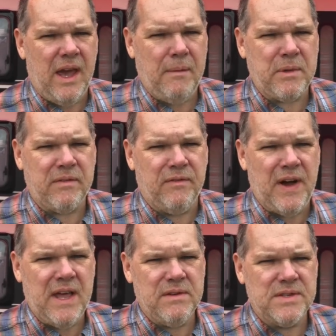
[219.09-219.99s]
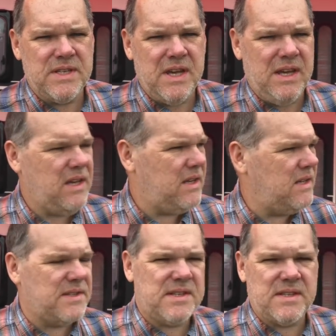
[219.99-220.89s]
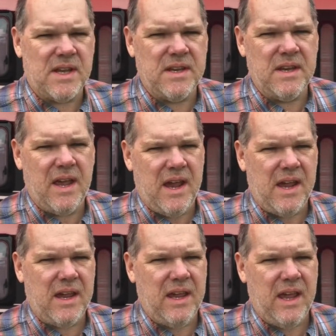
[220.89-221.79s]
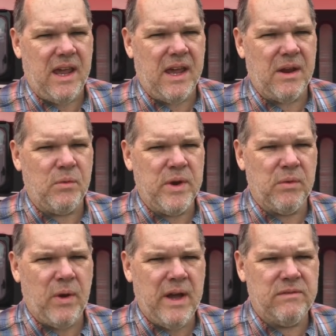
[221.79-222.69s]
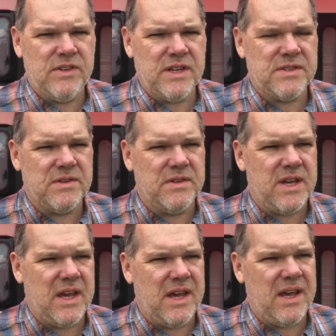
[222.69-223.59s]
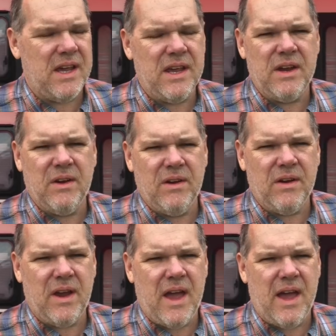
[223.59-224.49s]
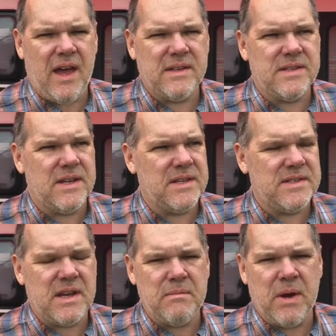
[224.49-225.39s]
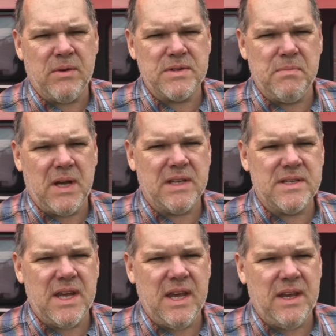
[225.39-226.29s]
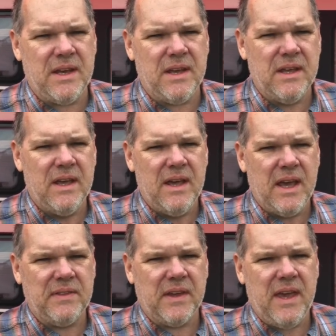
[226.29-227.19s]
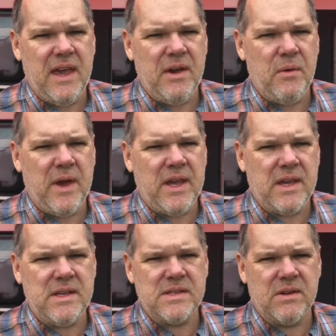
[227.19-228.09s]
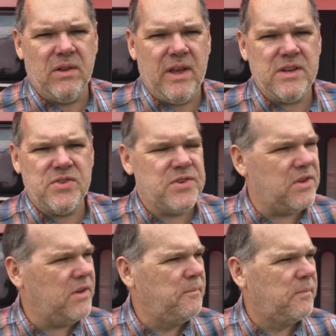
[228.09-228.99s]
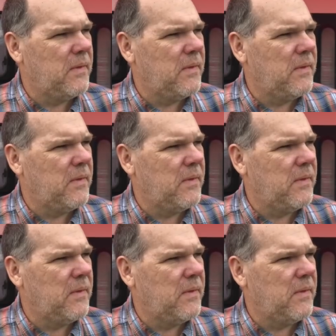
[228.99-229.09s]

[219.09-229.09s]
Happy Father's Day. It is Sunday, and we arrived yesterday here at uh, St. Mary's, Montana at the KOA East Glacier.